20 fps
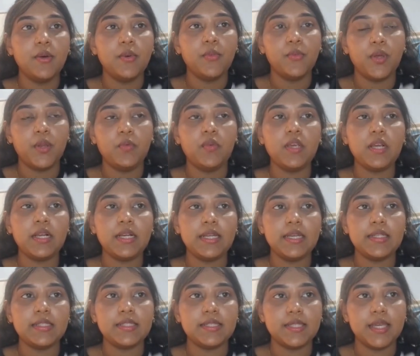When we
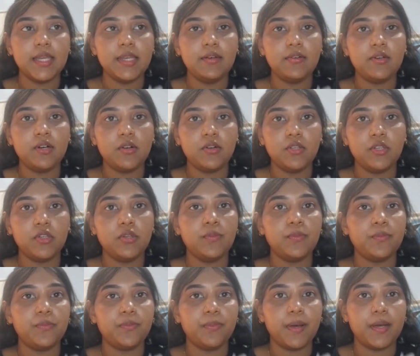click send,
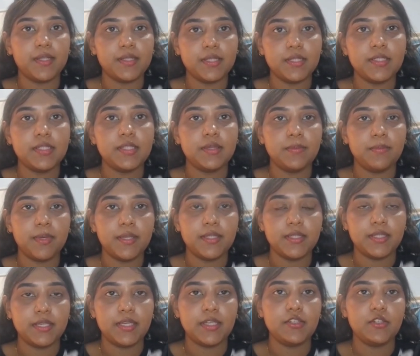Roundcube passes the
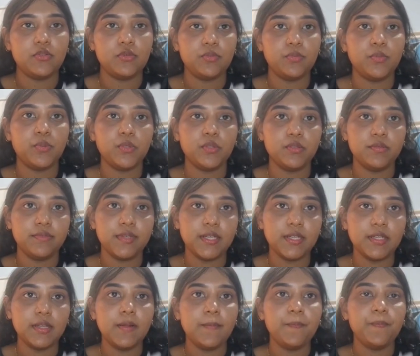message to
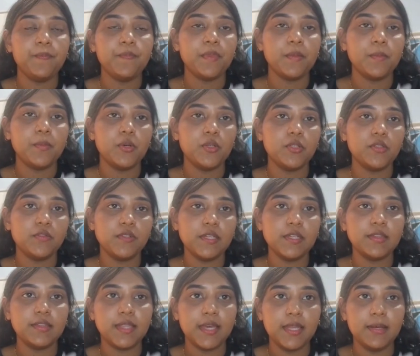Postfix.
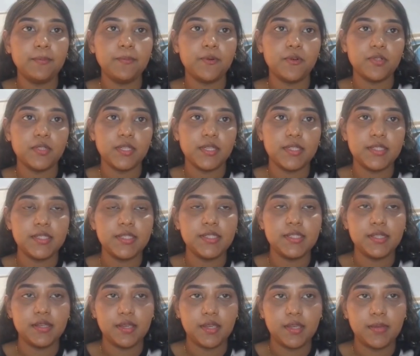Postfix then
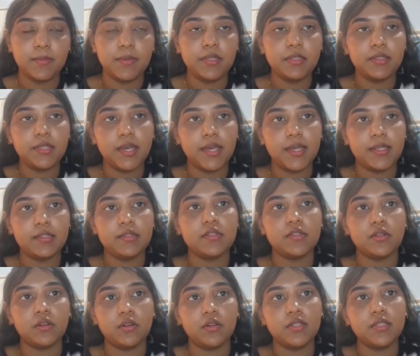processes the email and
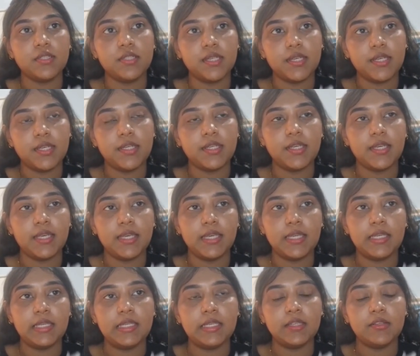stores it
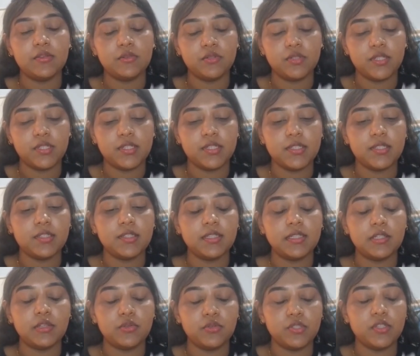in user
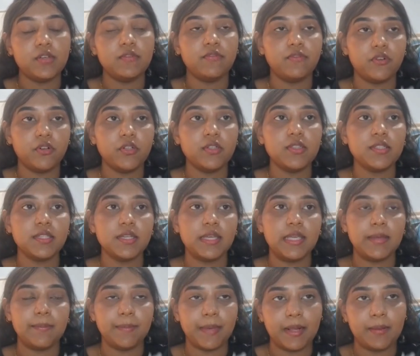4's
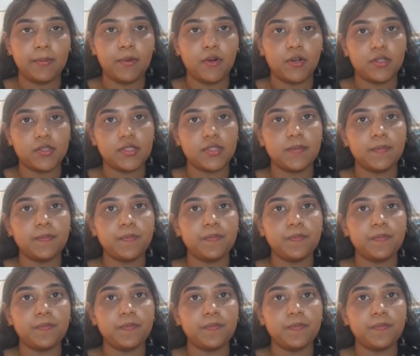mailbox.